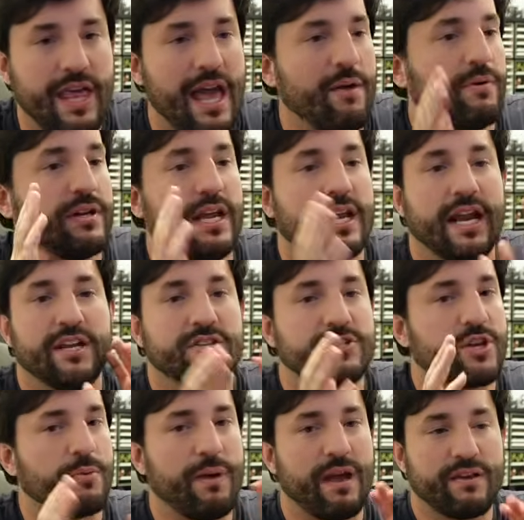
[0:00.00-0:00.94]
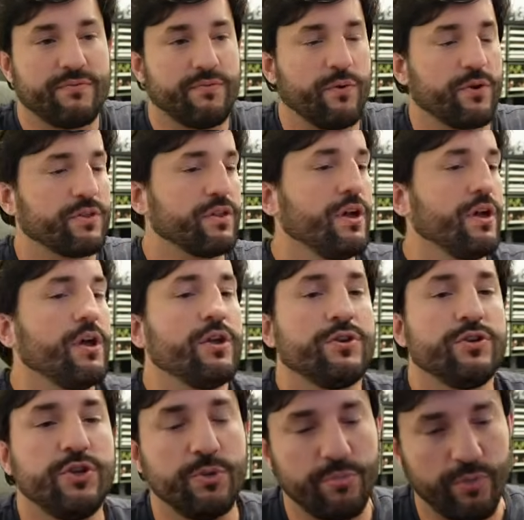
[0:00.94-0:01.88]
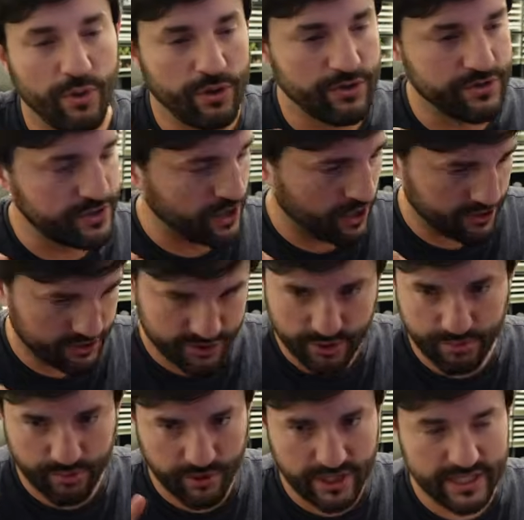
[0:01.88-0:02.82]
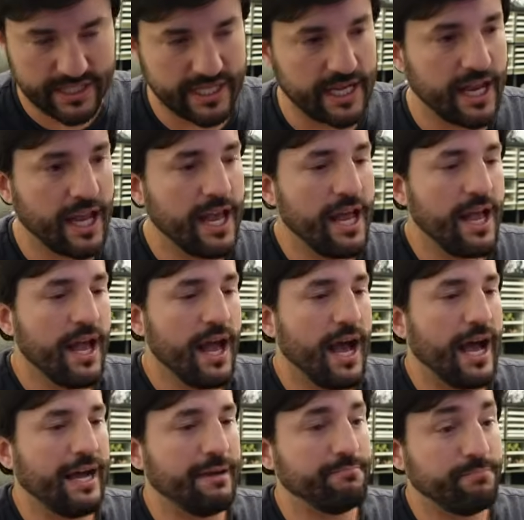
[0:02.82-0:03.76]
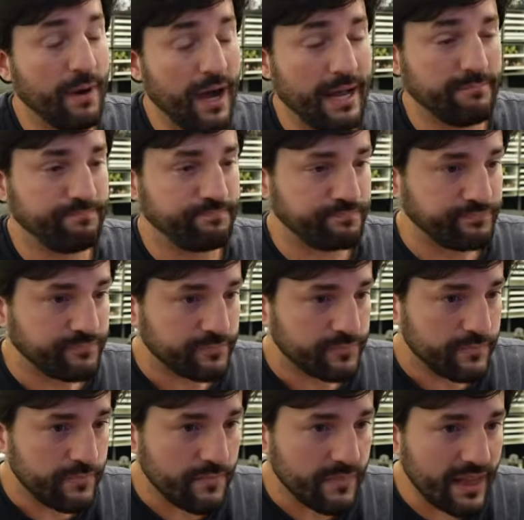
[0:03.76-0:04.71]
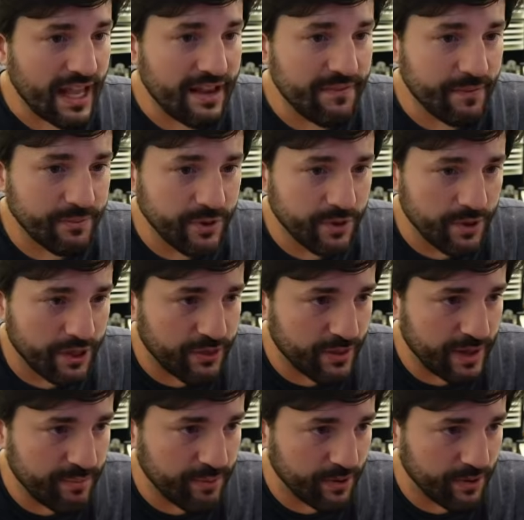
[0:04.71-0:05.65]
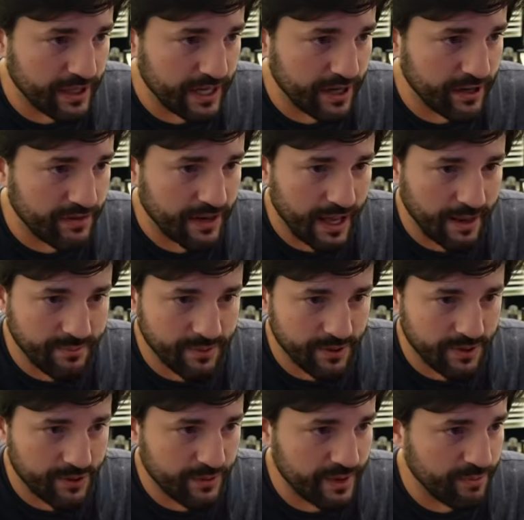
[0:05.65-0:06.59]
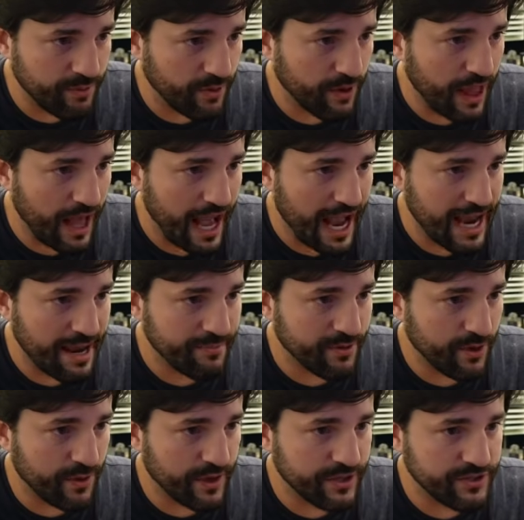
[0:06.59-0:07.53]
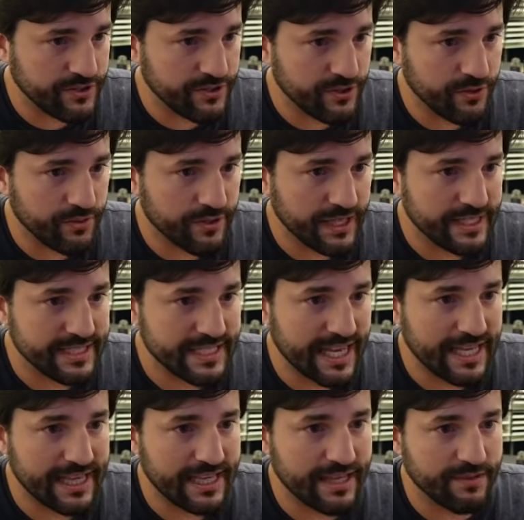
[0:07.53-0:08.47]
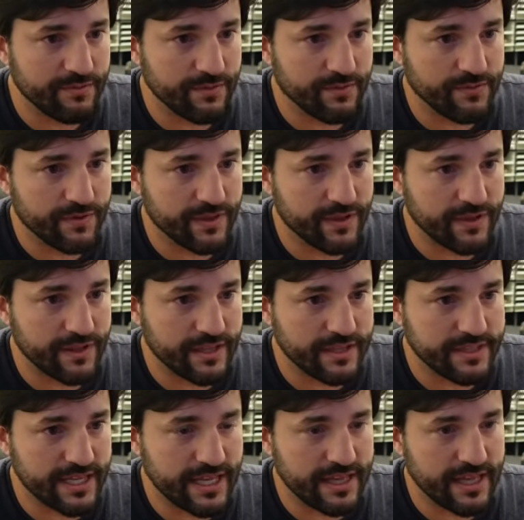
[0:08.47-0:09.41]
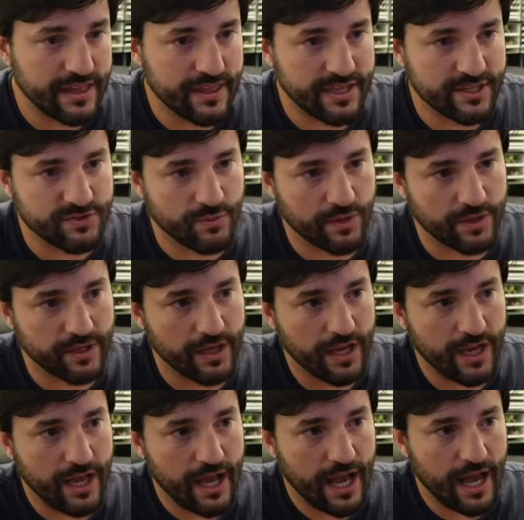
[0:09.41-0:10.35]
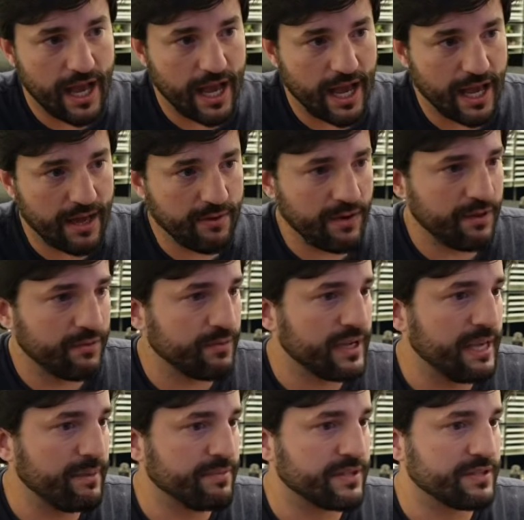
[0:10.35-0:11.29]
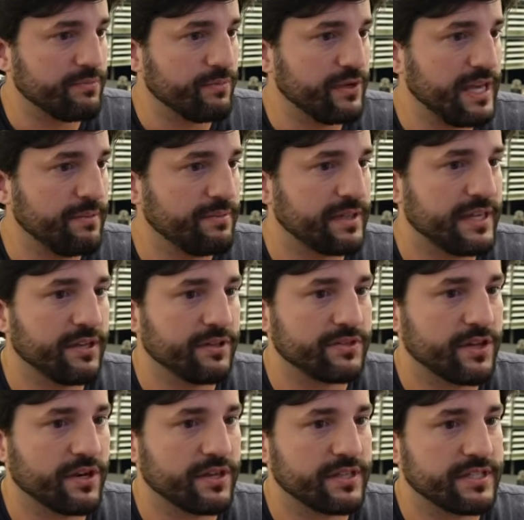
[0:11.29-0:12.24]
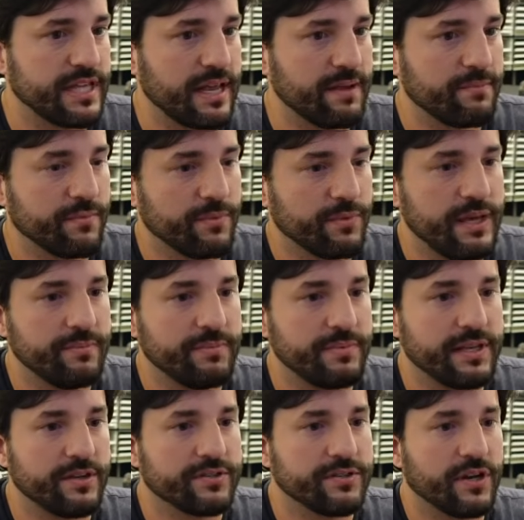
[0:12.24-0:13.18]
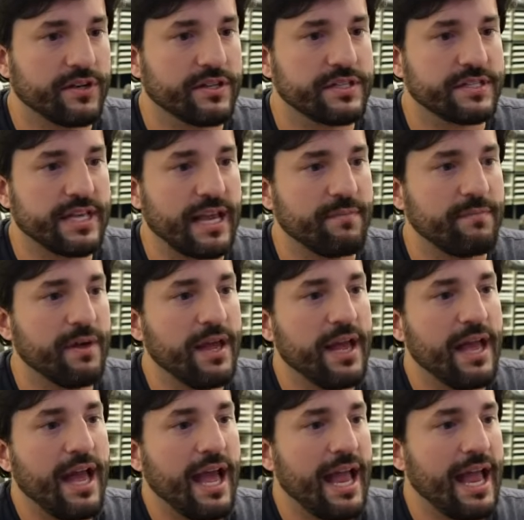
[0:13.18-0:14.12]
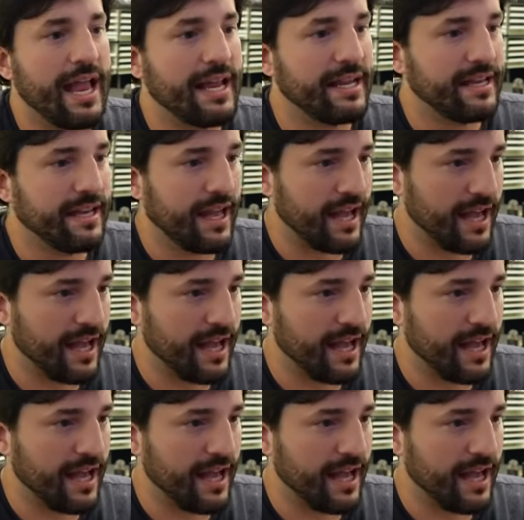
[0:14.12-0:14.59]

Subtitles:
that one, and I just go back and forth. 2 pulls are super easy. But if I'm doing a 3 pull here, I am going to, let's say that this one, well, we'll keep the kill target the same. We'll keep the kill target the same. And